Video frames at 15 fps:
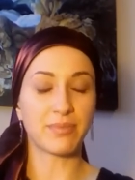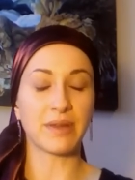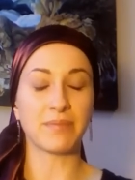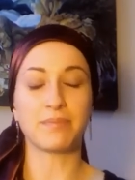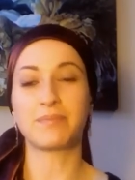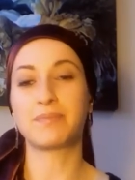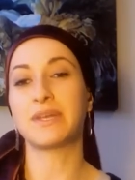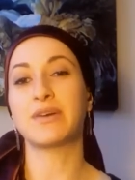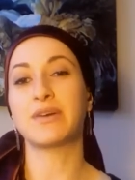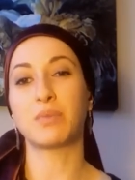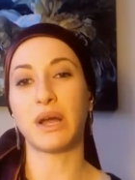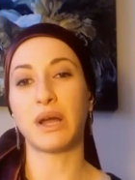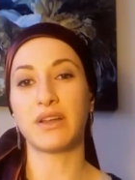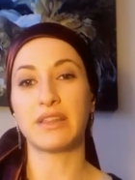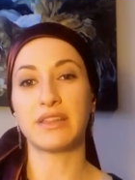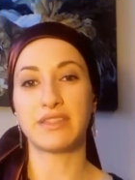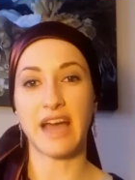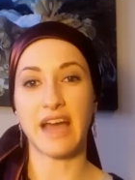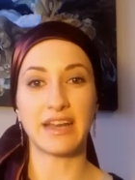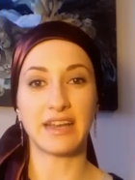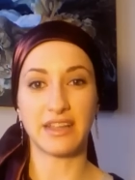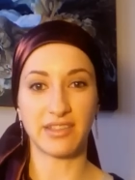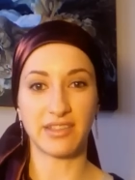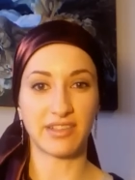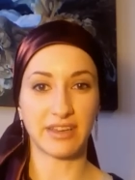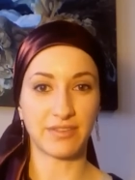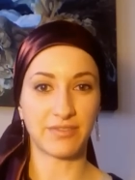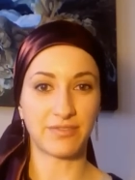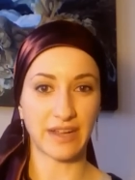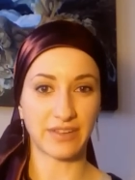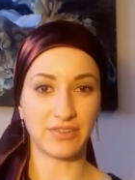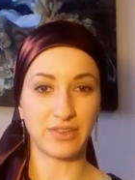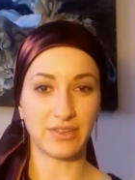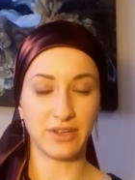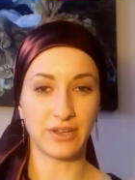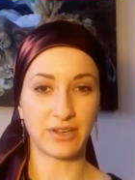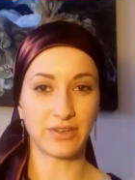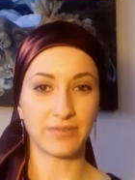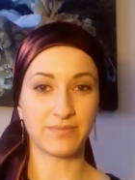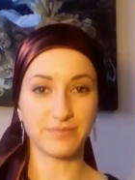but be aware that that is going to affect your look.